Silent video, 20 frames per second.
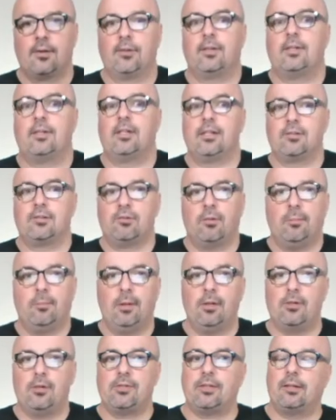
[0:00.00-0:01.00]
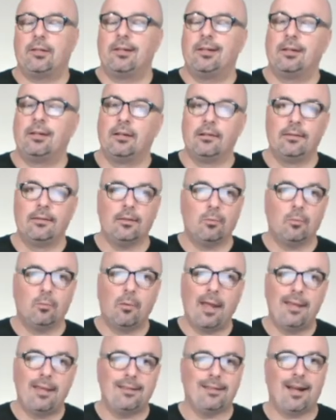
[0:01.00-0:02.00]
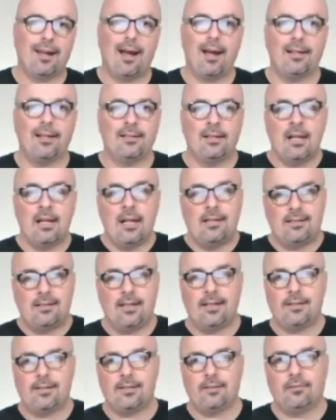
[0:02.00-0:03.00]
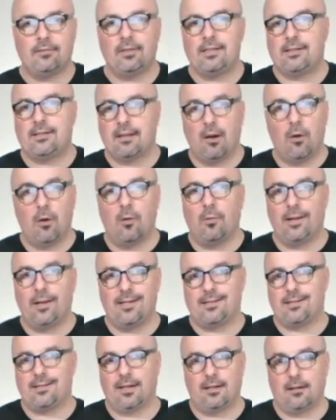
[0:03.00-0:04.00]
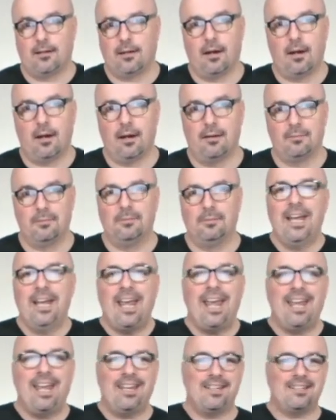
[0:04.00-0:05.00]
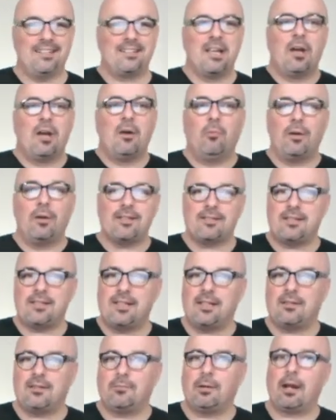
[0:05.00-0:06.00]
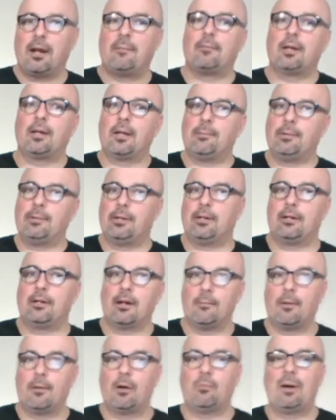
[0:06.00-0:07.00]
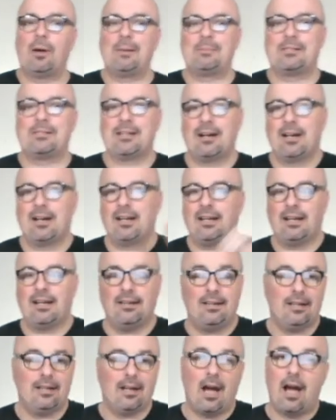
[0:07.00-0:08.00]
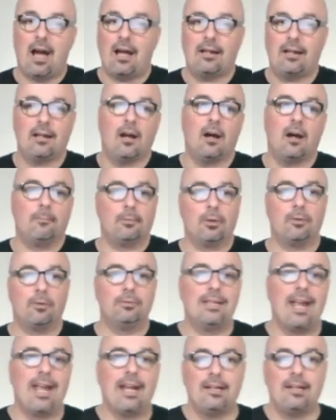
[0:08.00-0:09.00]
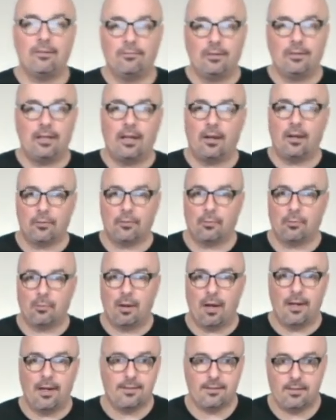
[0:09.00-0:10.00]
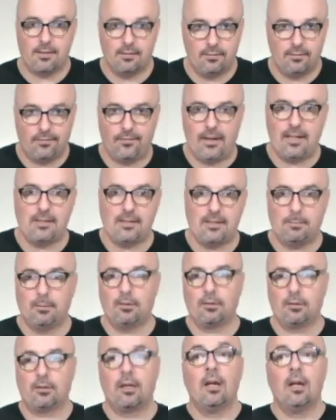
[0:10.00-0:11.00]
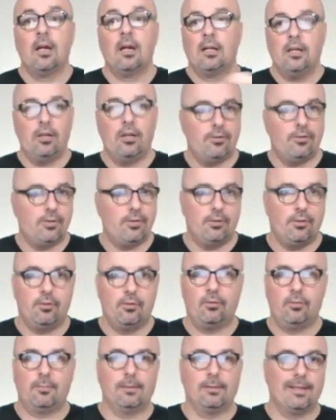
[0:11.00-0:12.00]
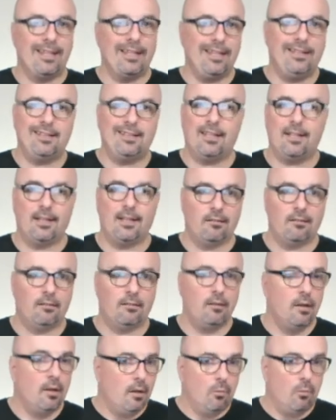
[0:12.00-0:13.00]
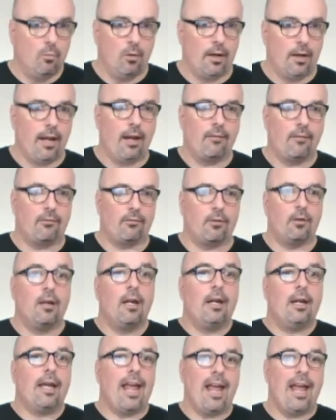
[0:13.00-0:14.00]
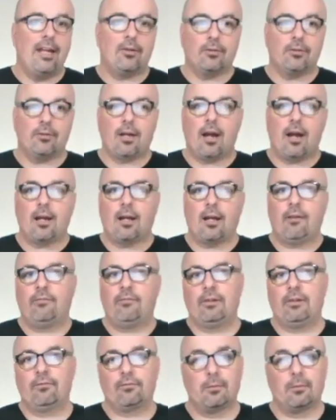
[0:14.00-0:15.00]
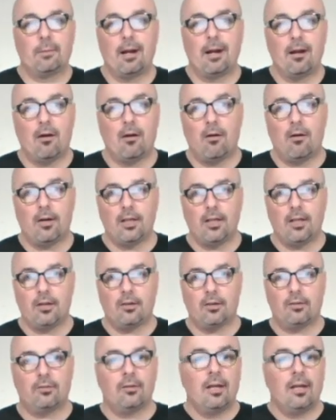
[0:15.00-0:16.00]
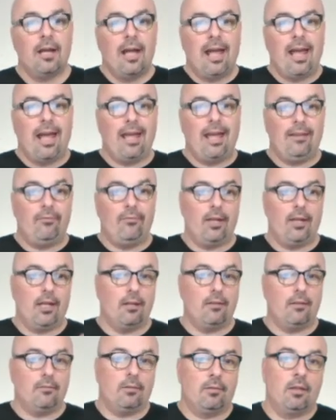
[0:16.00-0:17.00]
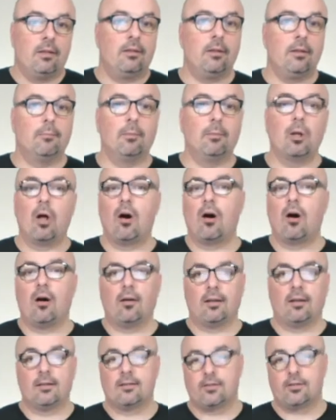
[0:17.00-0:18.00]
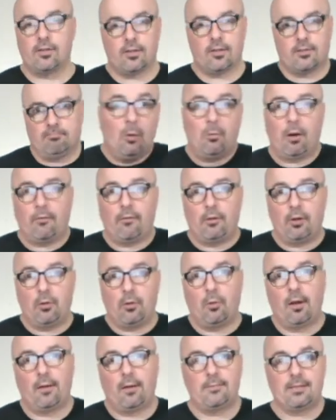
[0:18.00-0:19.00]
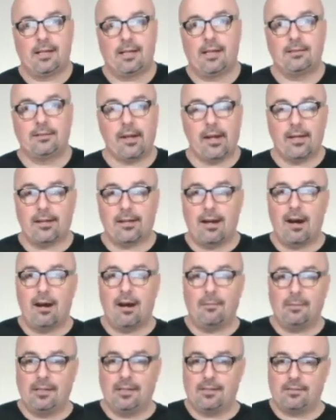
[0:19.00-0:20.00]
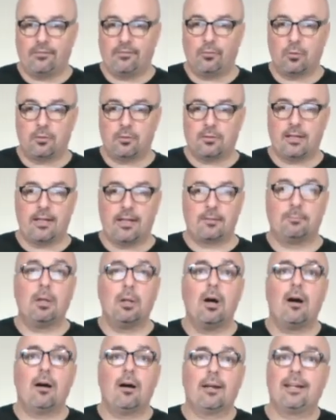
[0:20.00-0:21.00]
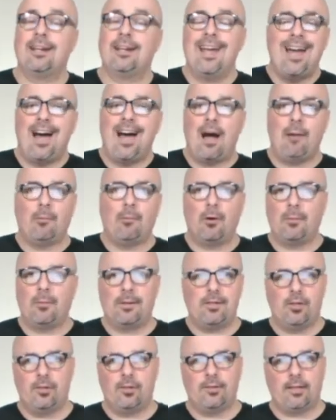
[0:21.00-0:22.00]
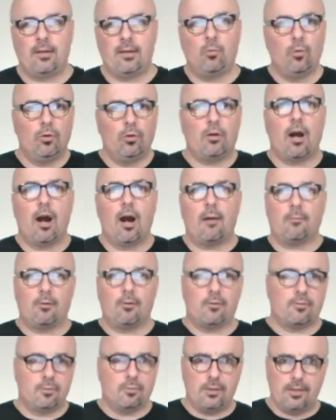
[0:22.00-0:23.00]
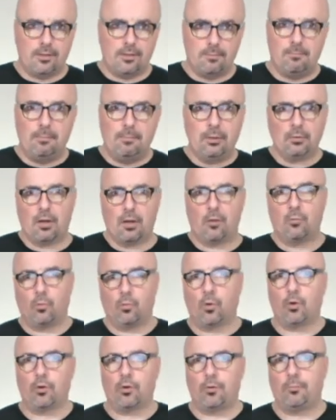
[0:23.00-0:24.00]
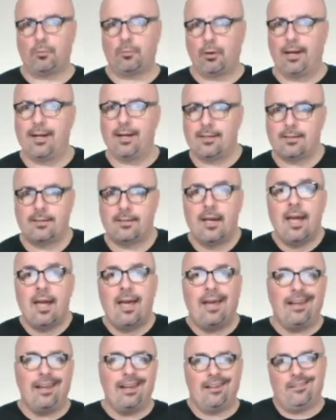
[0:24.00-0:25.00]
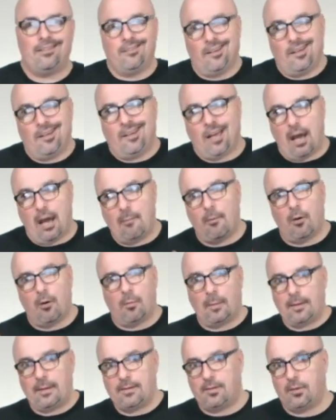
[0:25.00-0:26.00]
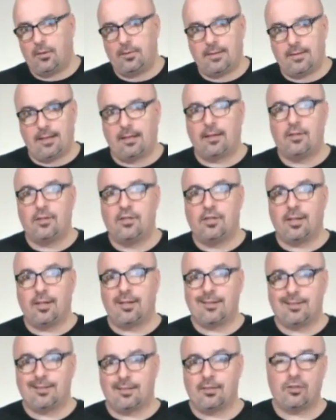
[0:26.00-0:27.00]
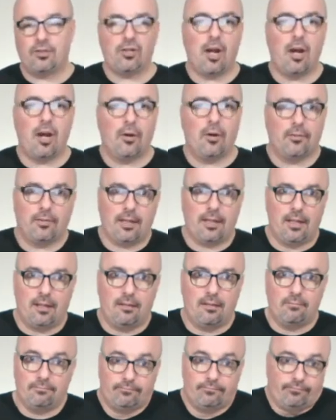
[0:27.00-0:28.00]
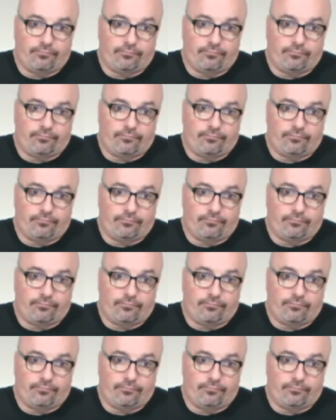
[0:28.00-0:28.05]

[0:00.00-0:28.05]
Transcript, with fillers: the distribution, the way that I tentatively always set it up is Wistia when I'm going to put it on my website, and then I upload natively otherwise to Facebook, YouTube, LinkedIn, whatever, anchor dot F M for my audio, and then the blog is just whatever your website dot com is forward slash blog. And I'm always using WooCommerce, which is built on WordPress, and I'm always using a Genesis child theme.